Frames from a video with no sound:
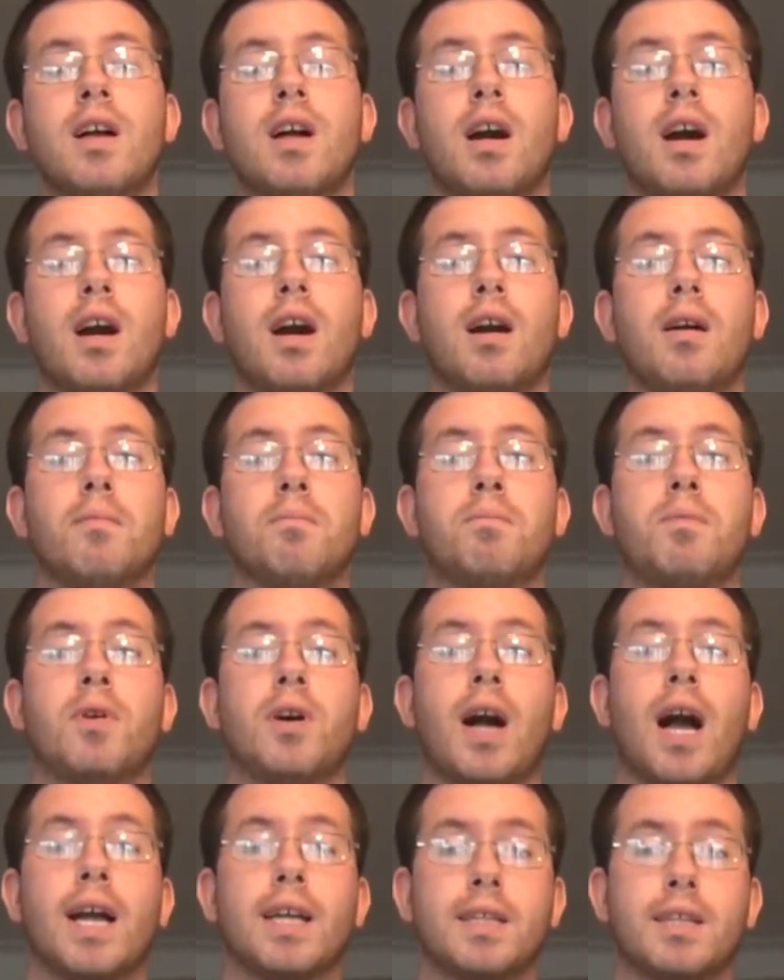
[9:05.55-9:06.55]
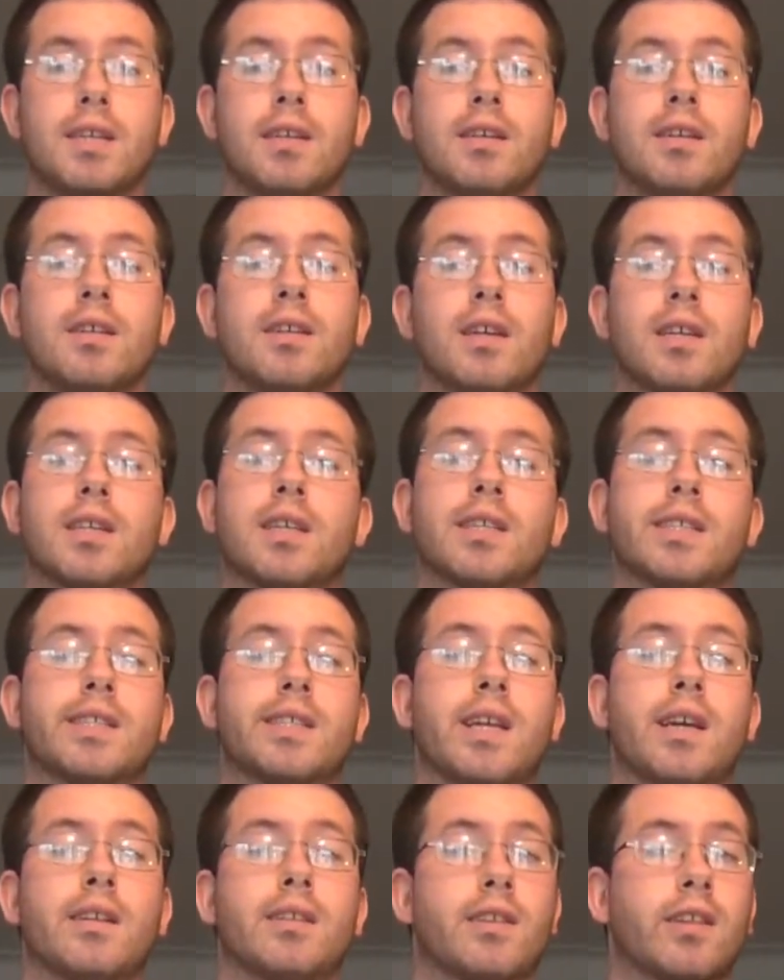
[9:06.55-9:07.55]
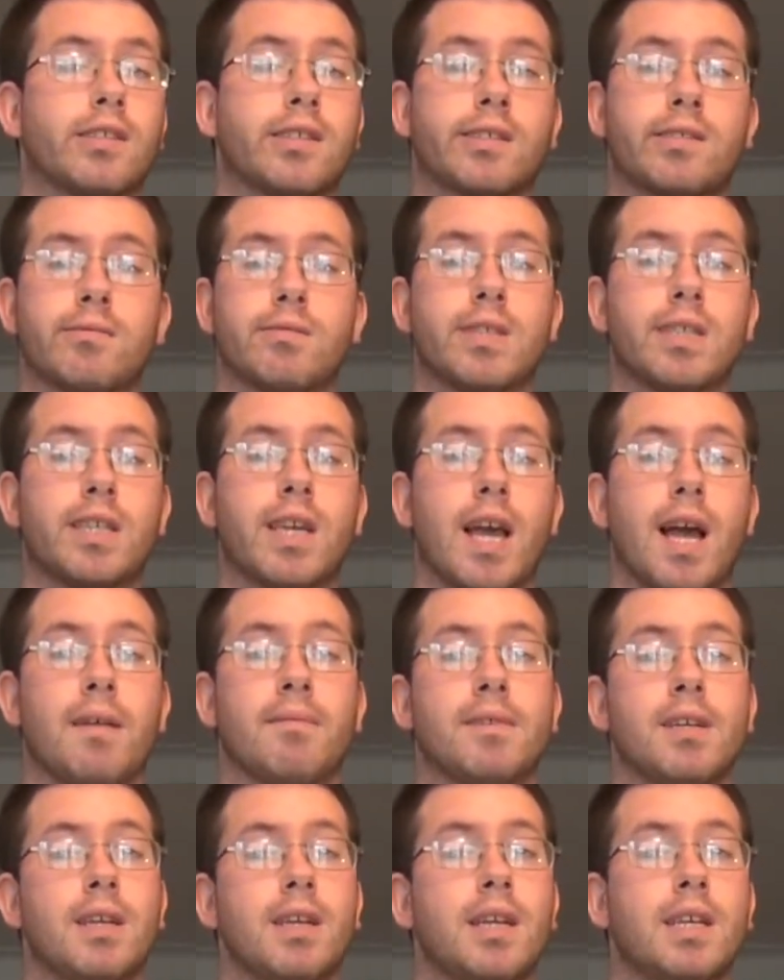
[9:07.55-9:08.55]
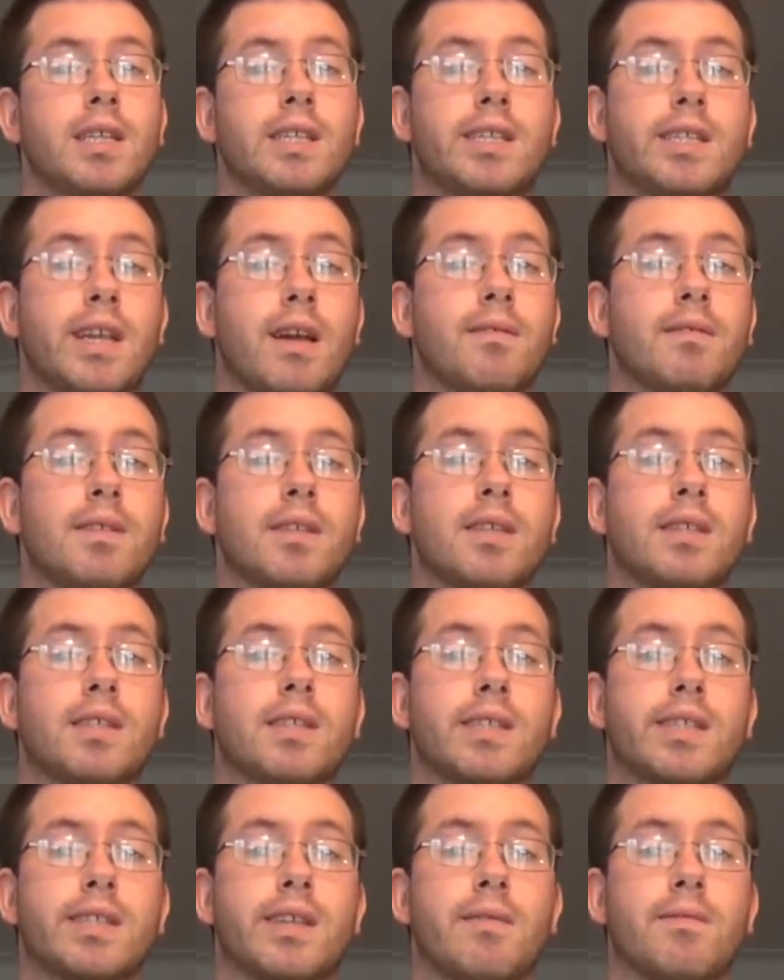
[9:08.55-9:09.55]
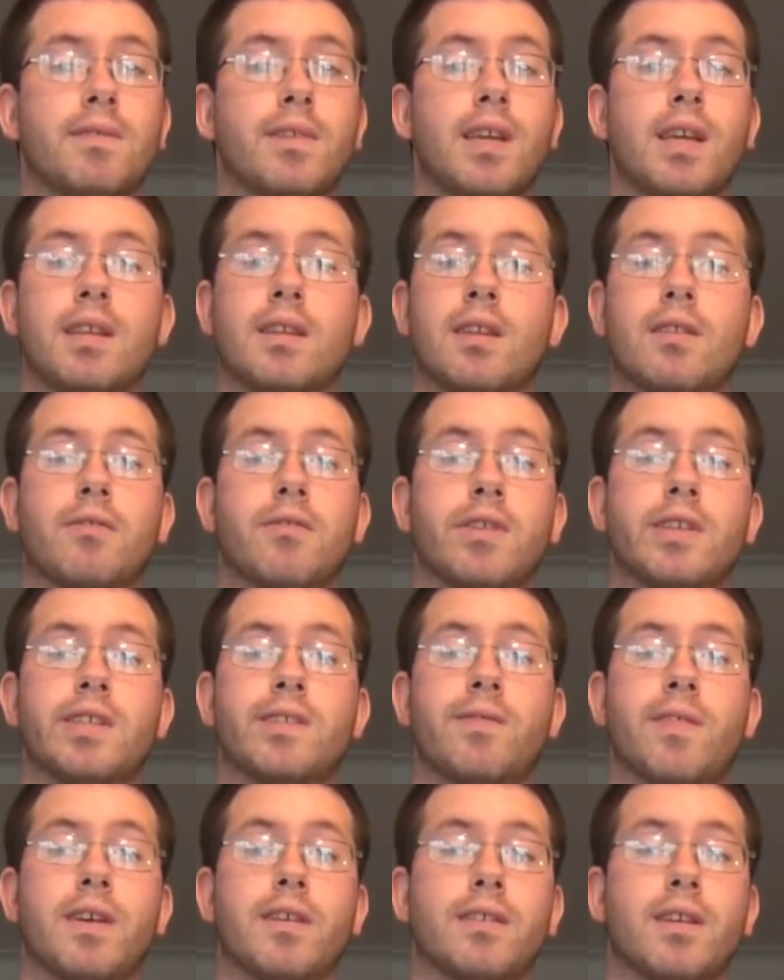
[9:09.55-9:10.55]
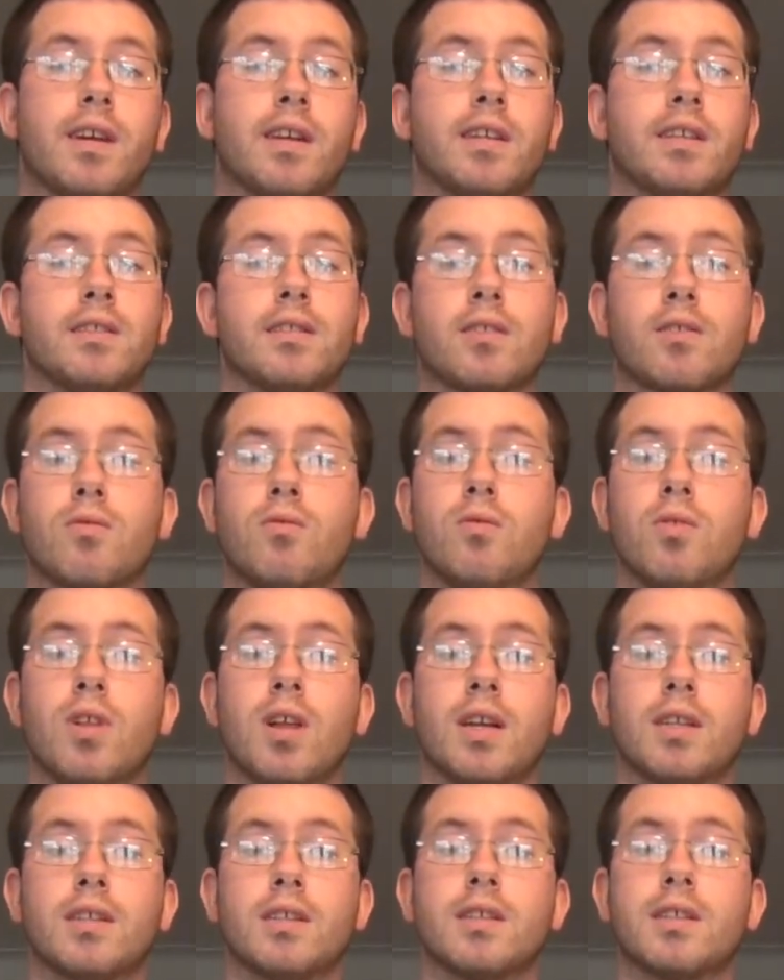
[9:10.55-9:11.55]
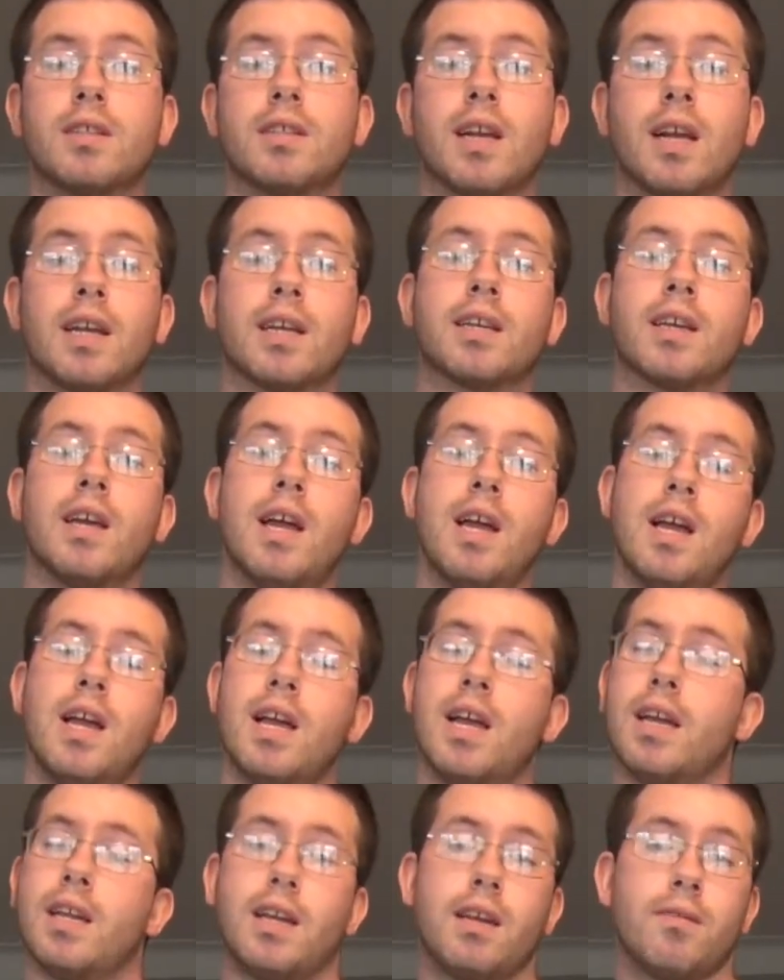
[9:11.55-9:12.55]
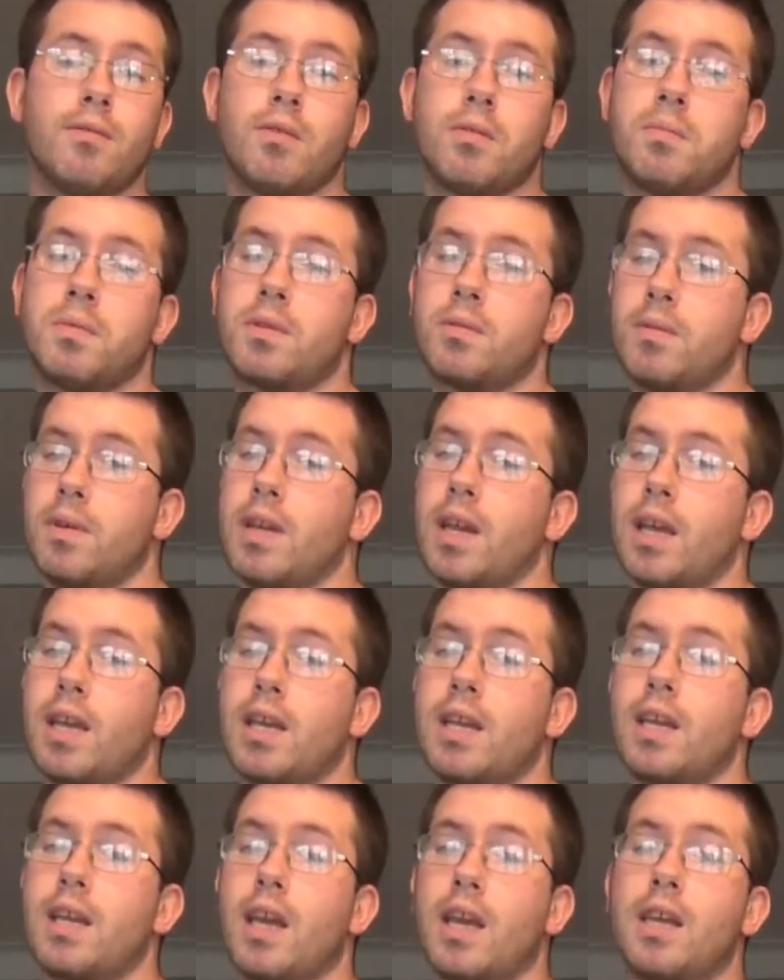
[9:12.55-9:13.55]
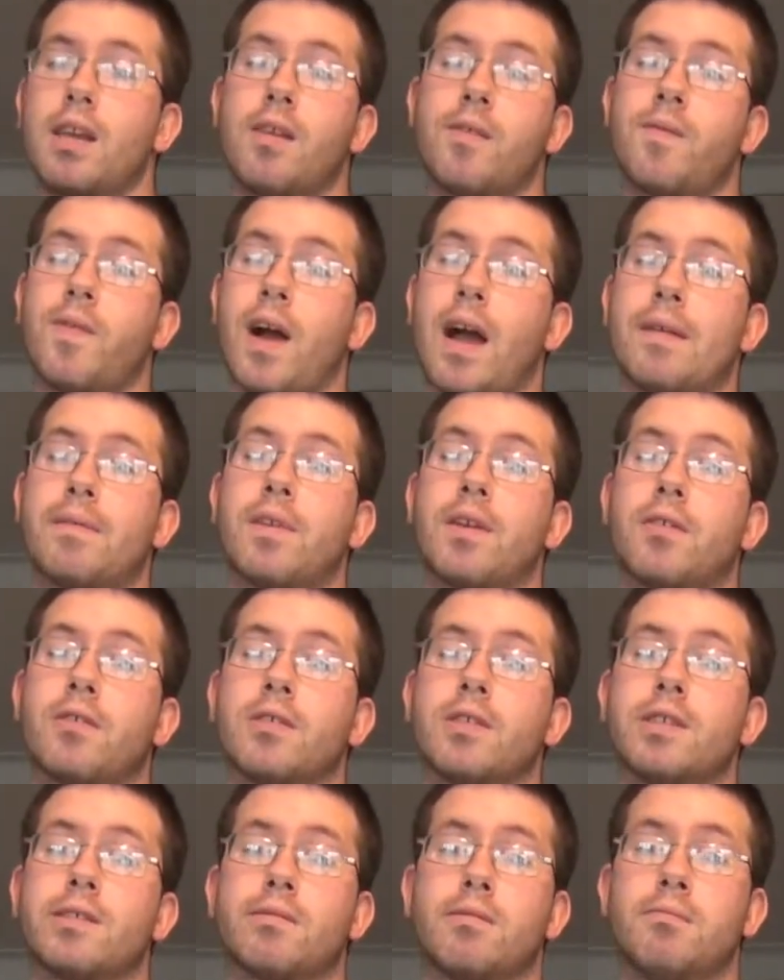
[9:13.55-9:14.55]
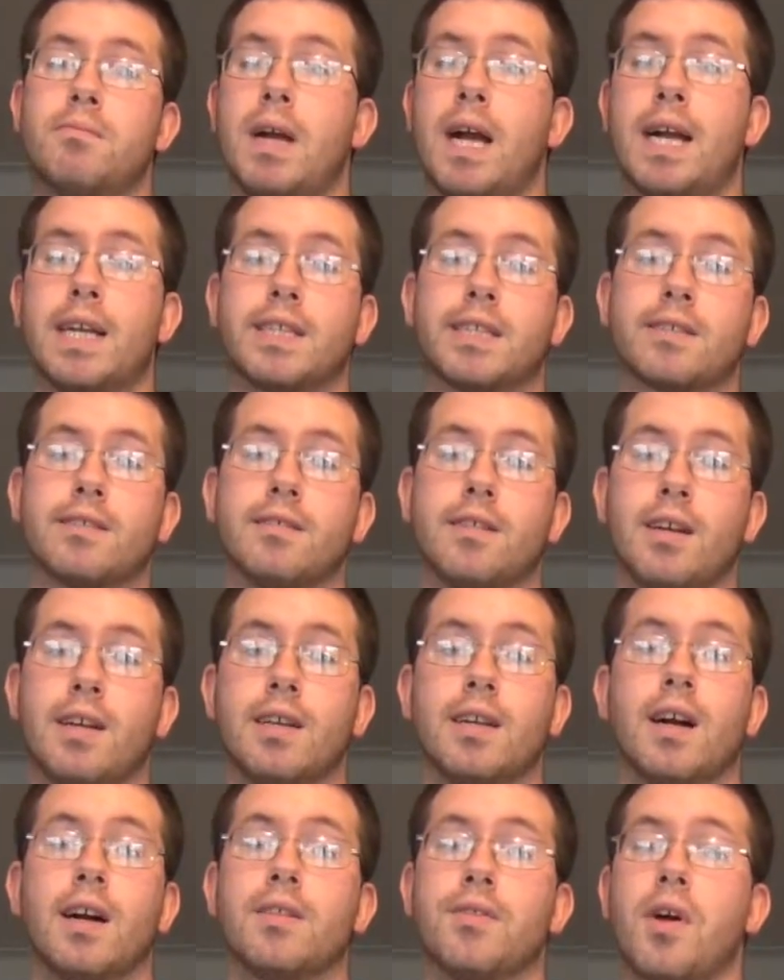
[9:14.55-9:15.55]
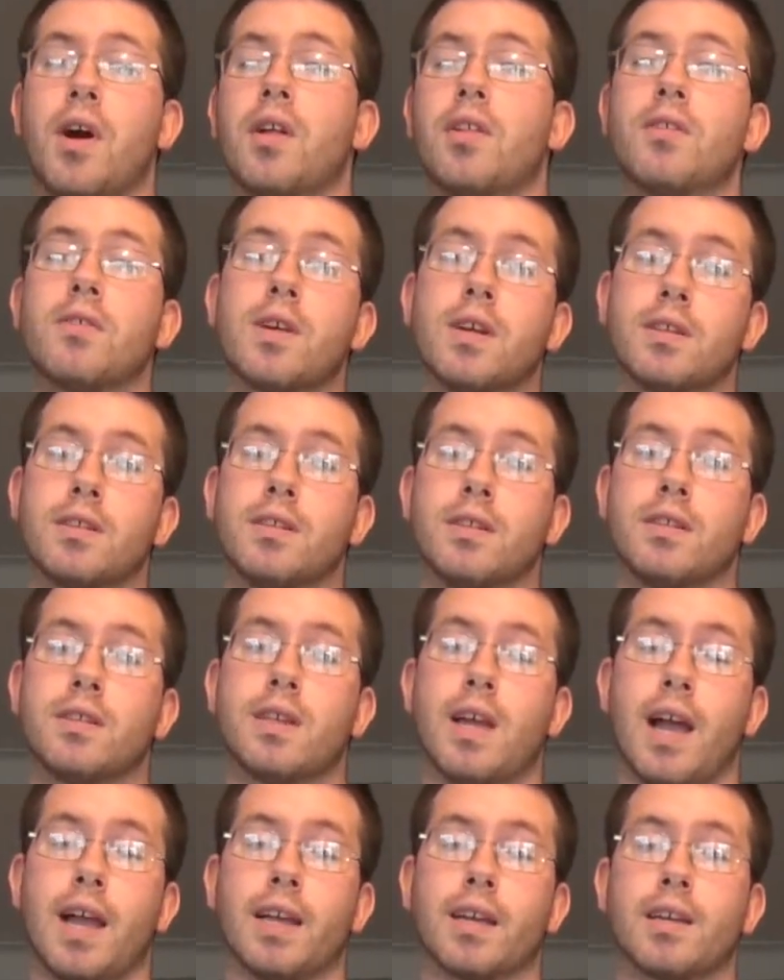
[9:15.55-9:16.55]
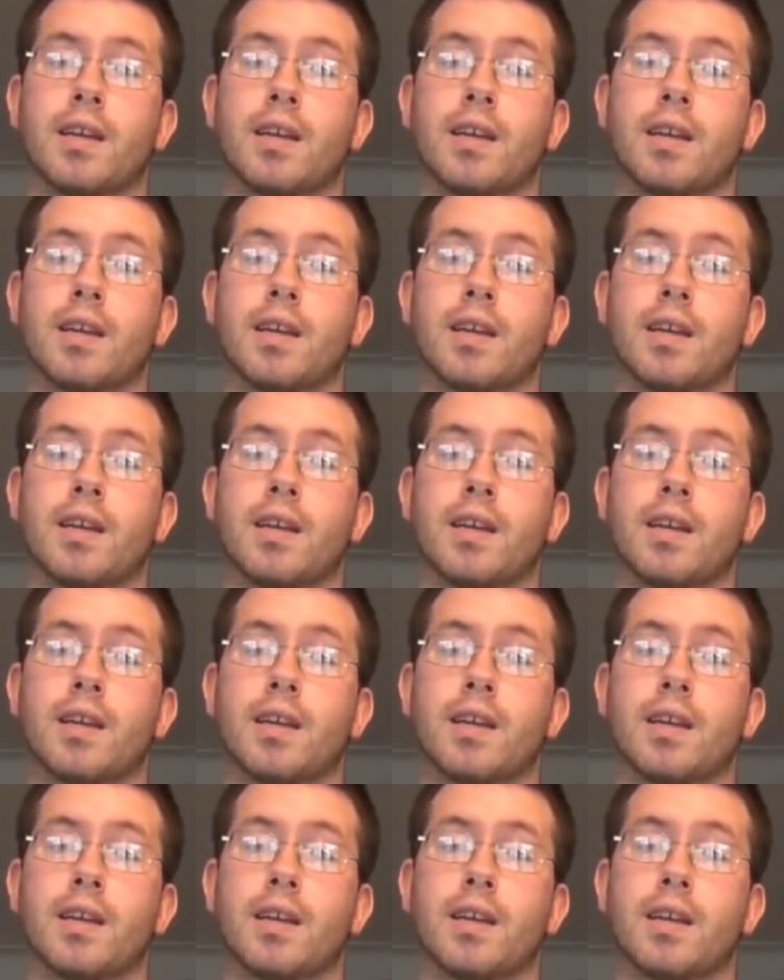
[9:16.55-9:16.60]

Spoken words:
But ideally, like I said, just to recap, 70 to 78 degrees Fahrenheit in the cool end of the tank, and anywhere between 80 to 85 degrees with basking light on the other end of the tank.